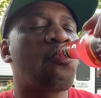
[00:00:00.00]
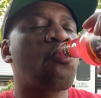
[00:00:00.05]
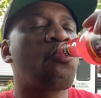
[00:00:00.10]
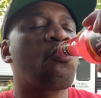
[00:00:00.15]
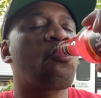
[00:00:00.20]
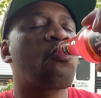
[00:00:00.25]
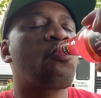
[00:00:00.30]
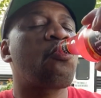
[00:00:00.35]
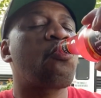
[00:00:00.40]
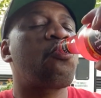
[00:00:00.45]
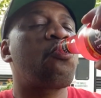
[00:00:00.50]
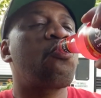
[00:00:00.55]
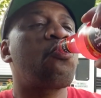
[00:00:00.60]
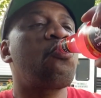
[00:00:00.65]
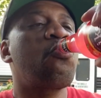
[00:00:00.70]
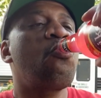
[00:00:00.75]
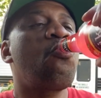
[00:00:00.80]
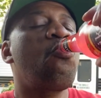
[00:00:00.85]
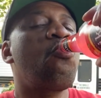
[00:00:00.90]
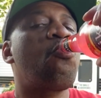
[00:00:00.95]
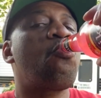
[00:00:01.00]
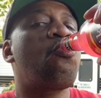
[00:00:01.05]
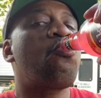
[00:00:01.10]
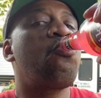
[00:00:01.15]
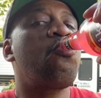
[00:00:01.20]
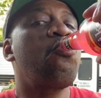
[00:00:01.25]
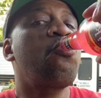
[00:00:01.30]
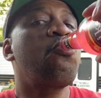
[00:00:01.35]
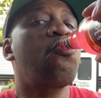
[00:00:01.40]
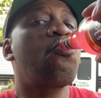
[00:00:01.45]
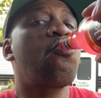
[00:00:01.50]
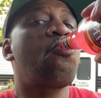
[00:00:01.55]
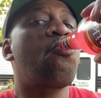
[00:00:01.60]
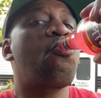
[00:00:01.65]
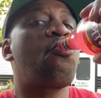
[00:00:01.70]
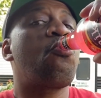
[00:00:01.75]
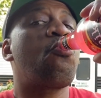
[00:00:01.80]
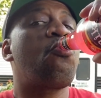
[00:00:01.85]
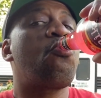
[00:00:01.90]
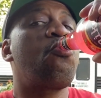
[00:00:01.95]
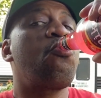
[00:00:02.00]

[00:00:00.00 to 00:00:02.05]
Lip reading: (silence)